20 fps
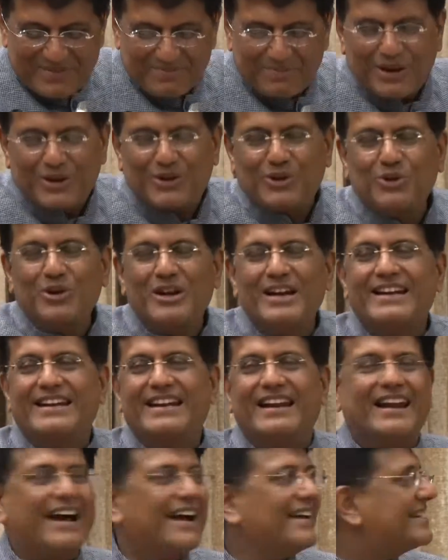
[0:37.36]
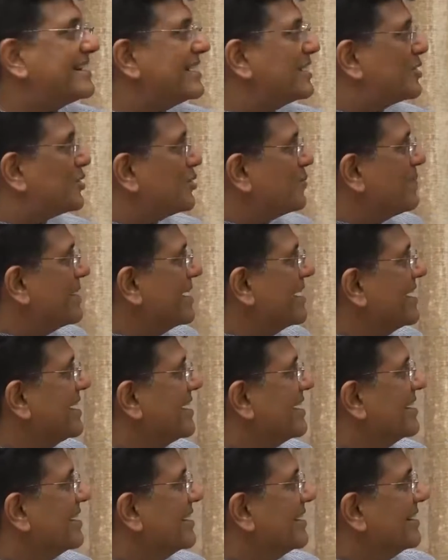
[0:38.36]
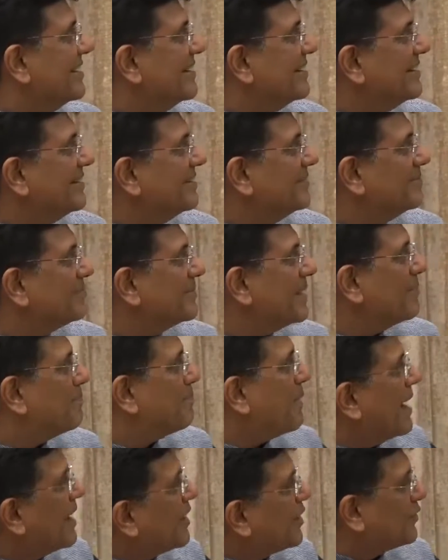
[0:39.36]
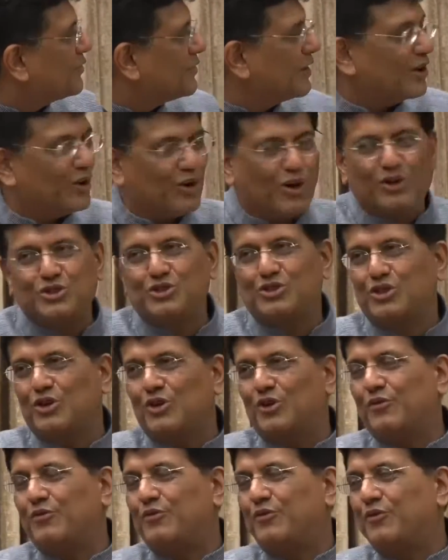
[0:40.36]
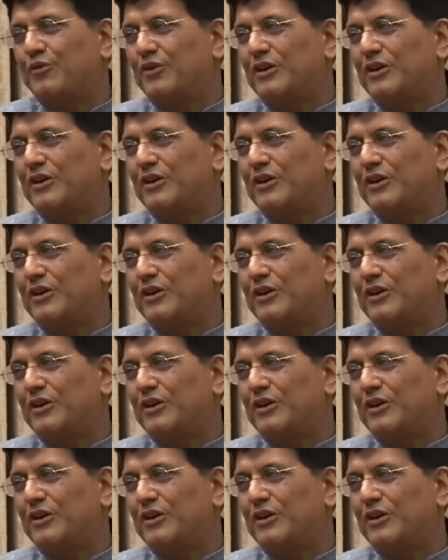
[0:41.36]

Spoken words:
But truly delighted to be a part of the launch of